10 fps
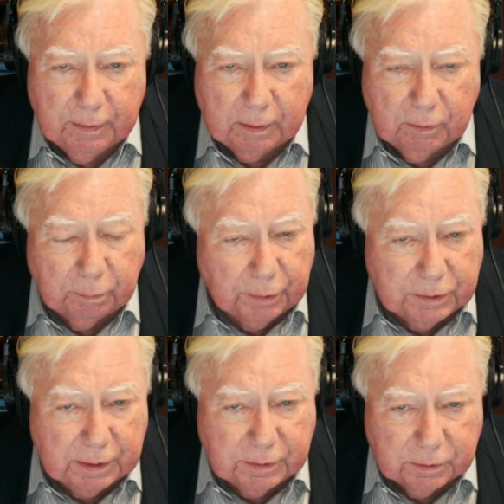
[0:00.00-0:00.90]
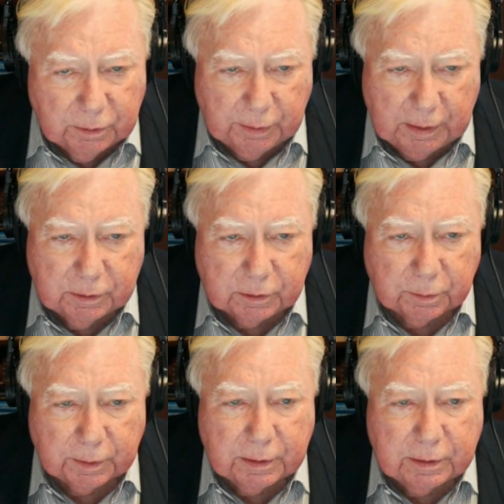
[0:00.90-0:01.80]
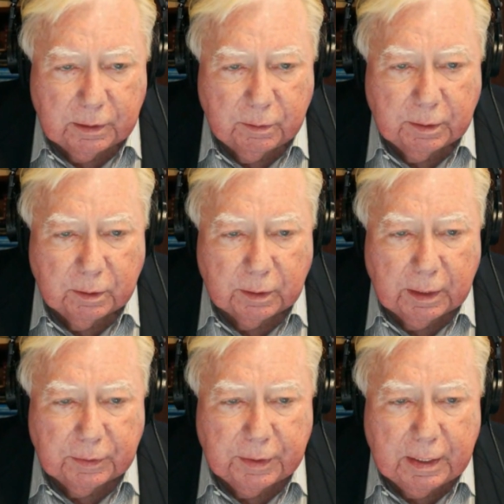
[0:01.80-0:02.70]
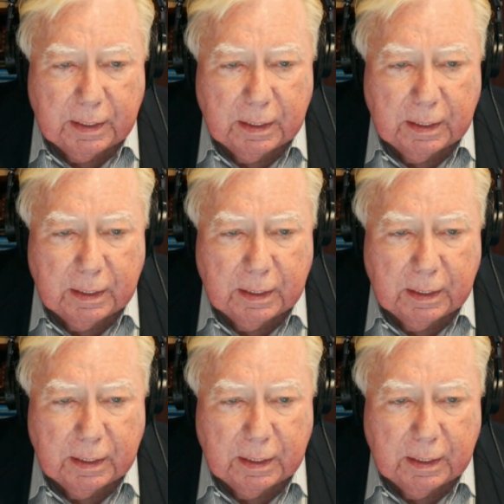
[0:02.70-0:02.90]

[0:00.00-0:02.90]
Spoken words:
And we appreciate your donations. We're continuing to look at the